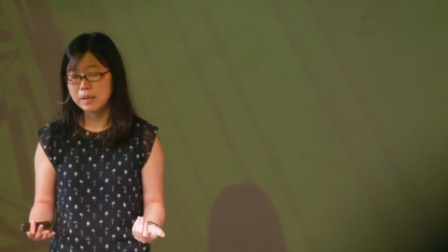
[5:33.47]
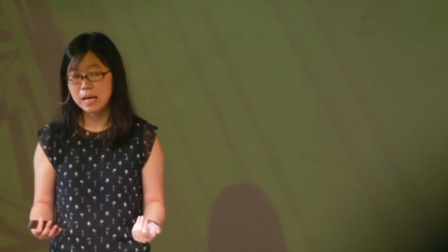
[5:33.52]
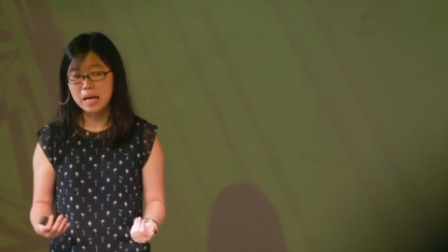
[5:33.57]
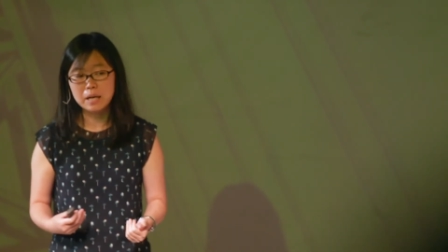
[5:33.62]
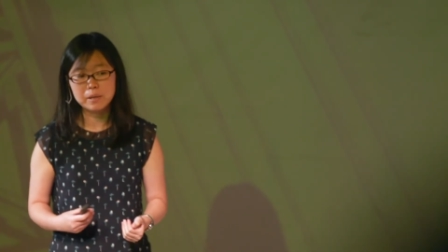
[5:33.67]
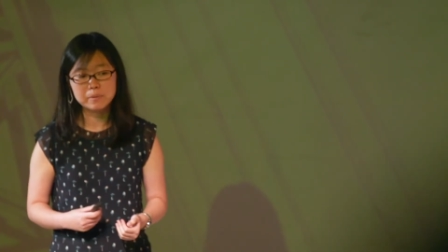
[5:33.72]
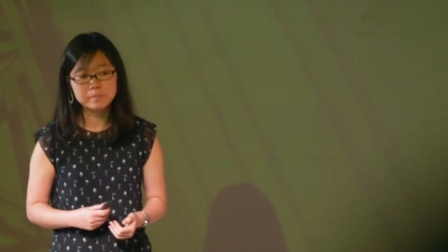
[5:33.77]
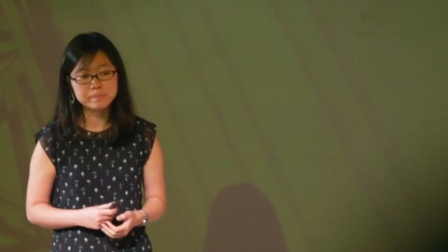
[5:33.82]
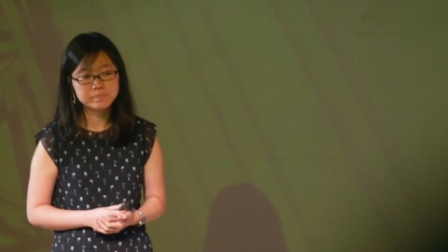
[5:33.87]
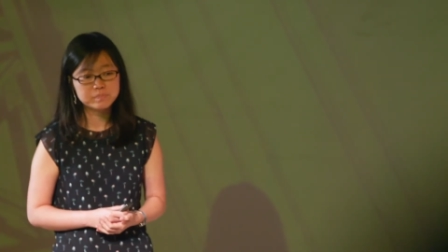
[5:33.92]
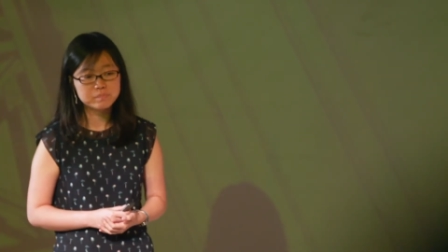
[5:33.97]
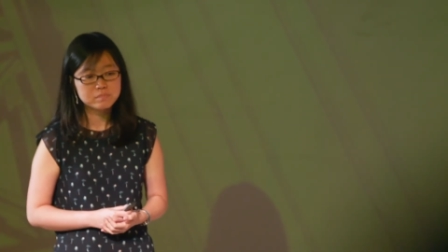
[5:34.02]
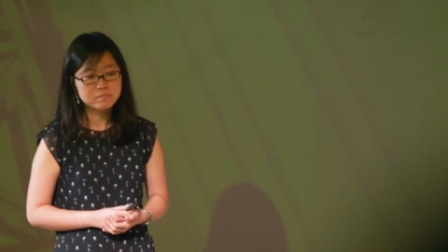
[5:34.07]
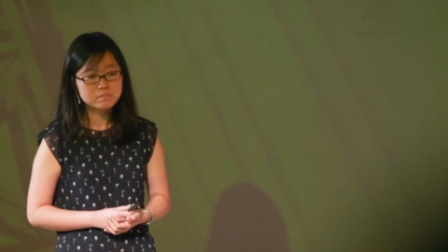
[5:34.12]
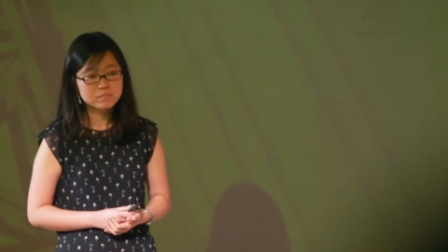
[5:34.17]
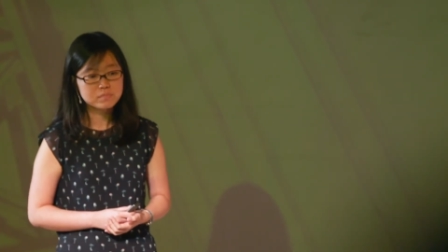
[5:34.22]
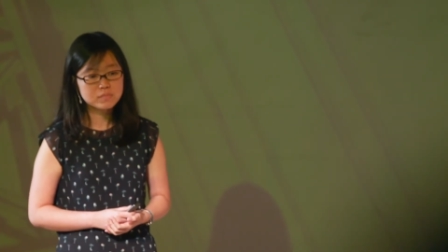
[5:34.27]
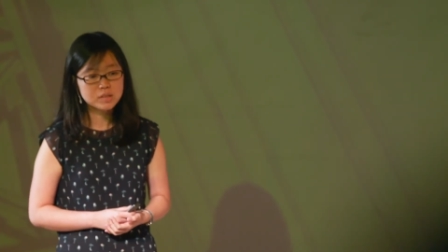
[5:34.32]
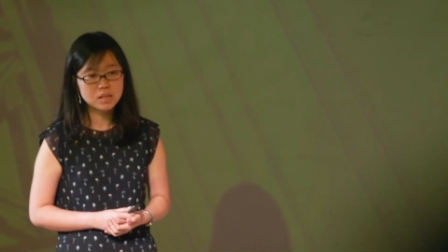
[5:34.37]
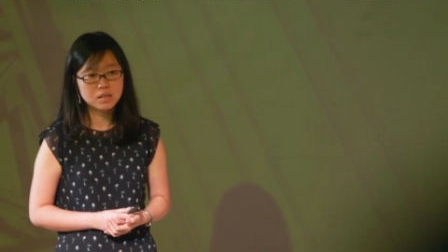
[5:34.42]
Um,
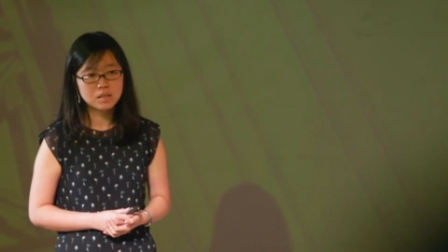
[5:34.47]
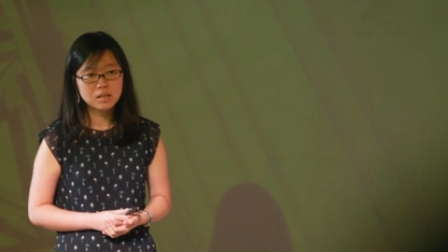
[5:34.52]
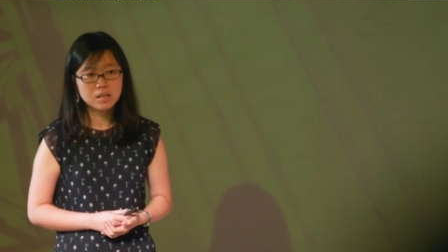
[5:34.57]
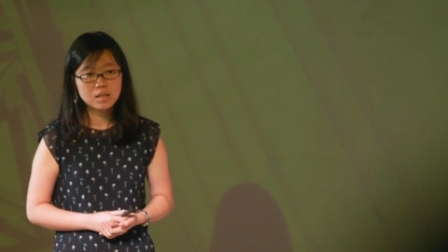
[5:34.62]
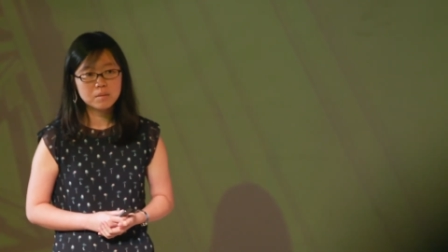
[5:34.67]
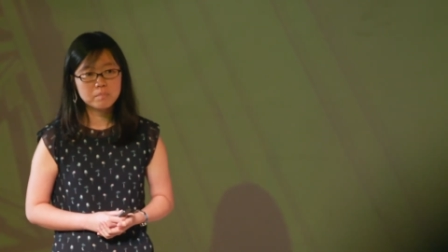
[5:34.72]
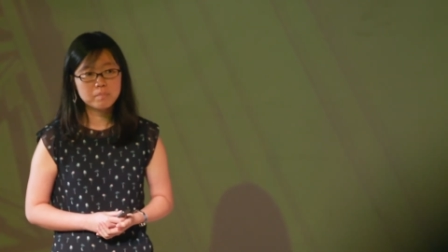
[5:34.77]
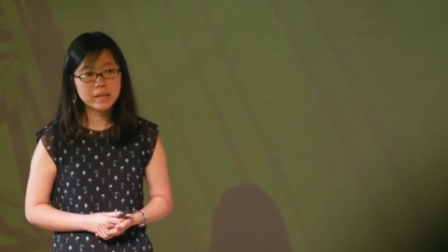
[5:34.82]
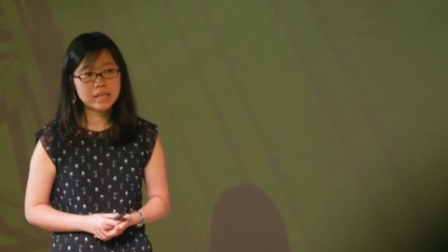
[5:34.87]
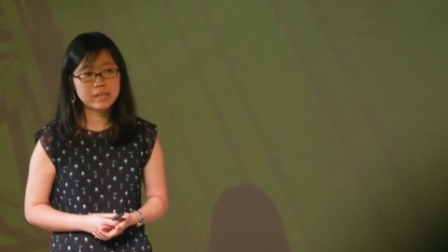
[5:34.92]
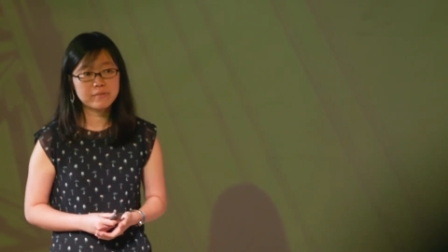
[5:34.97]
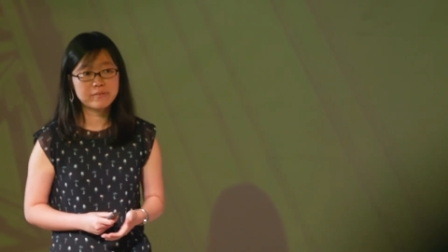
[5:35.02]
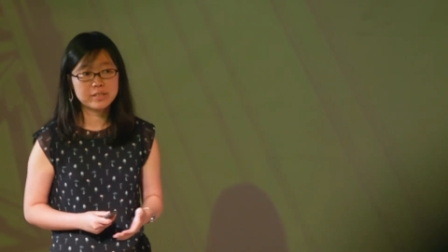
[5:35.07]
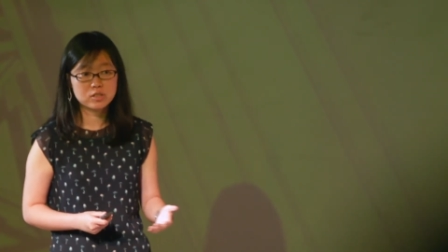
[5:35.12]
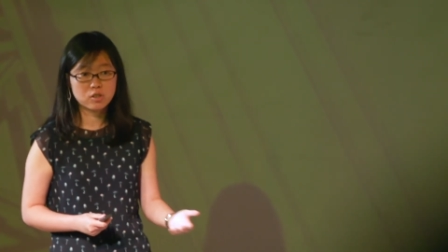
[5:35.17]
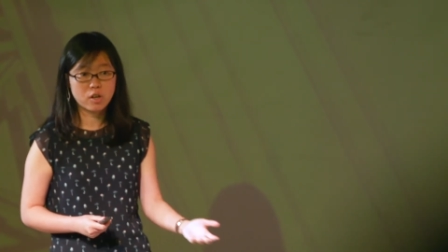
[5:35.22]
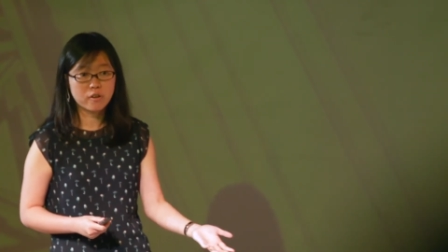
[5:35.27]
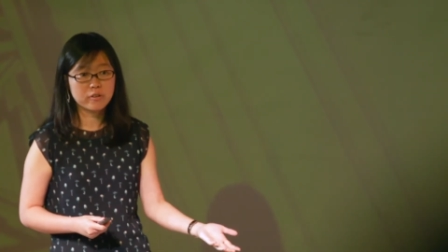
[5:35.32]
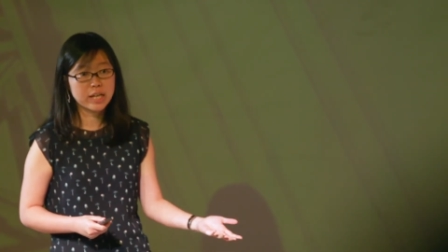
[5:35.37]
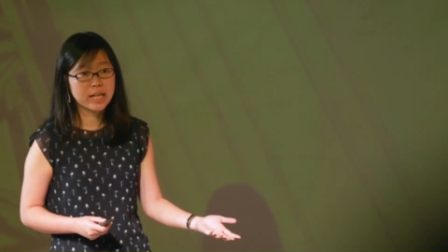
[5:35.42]
But if
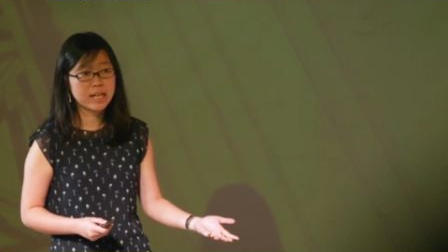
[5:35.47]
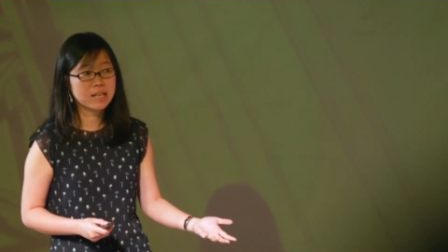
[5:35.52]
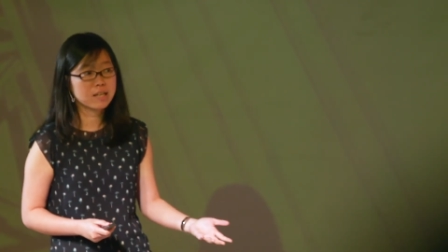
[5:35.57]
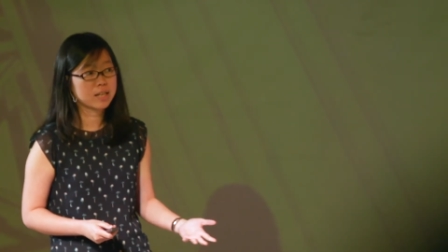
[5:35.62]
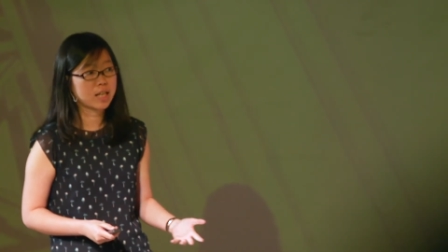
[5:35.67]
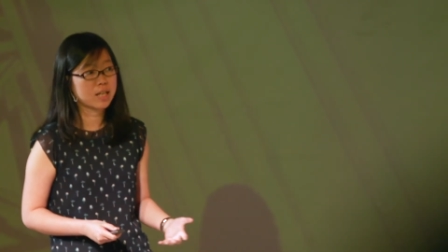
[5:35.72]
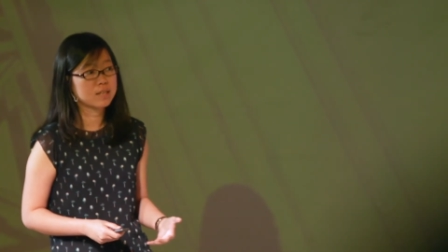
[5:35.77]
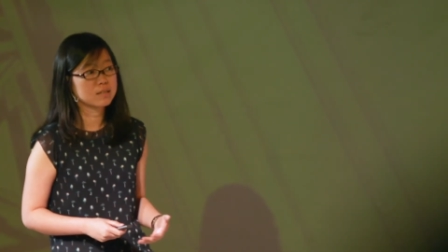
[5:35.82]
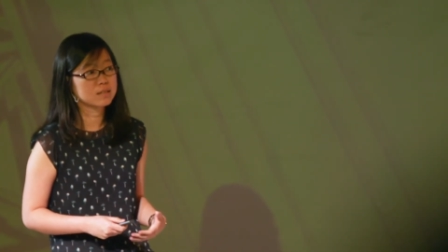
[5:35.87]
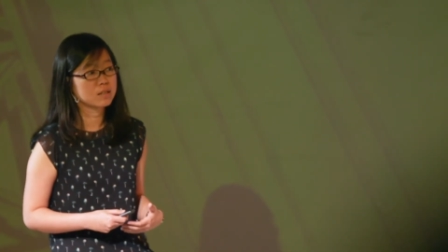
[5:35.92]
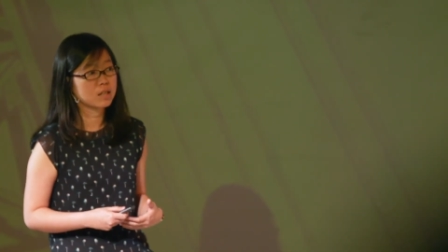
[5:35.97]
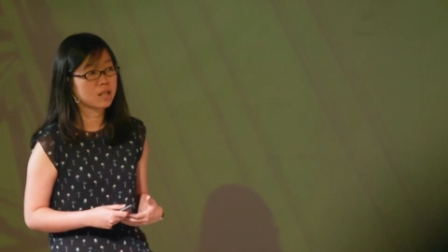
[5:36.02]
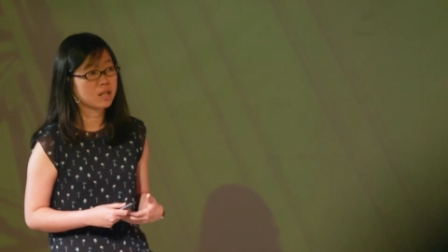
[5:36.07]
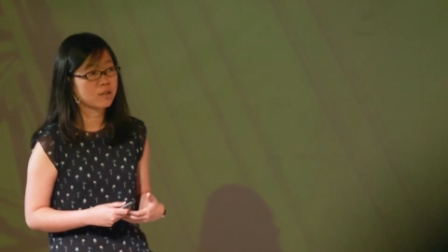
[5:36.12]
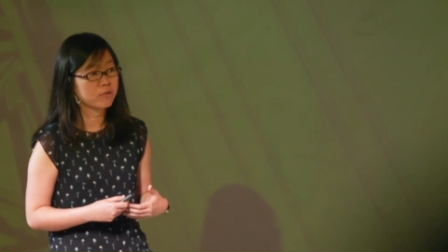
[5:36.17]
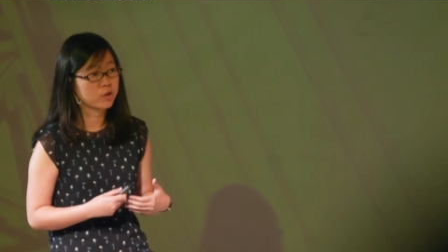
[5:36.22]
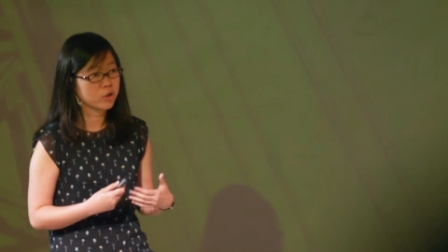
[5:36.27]
it's not there, then uh,